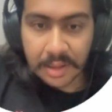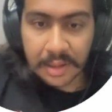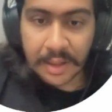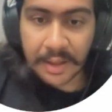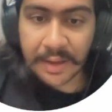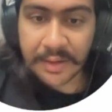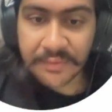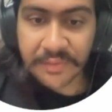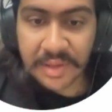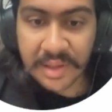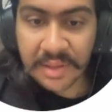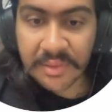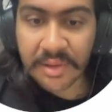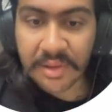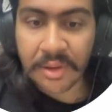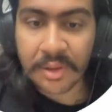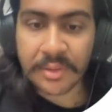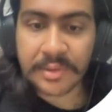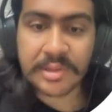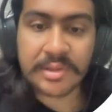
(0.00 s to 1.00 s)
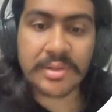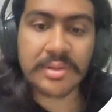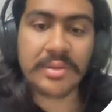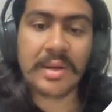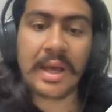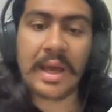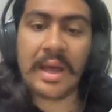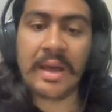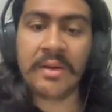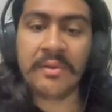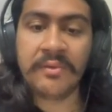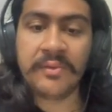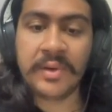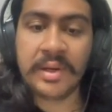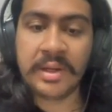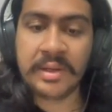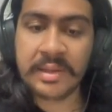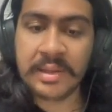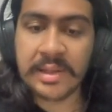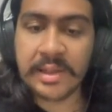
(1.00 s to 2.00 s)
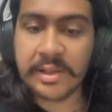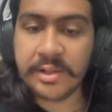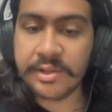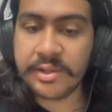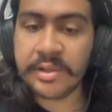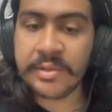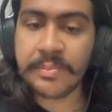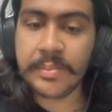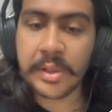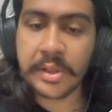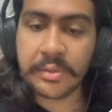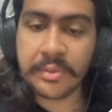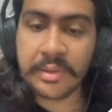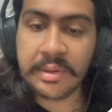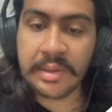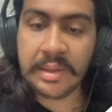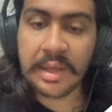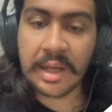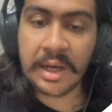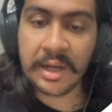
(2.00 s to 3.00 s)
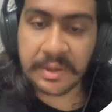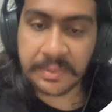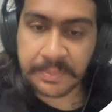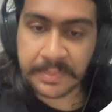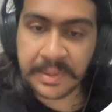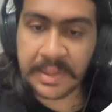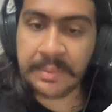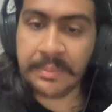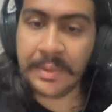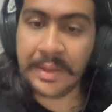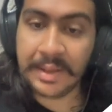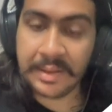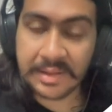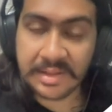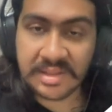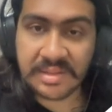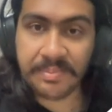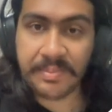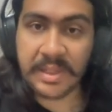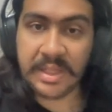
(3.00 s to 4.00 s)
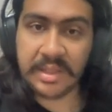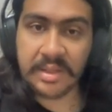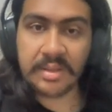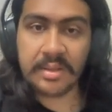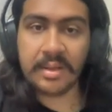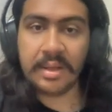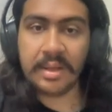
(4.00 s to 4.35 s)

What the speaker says: and we also have a relation between the RPM and the speed,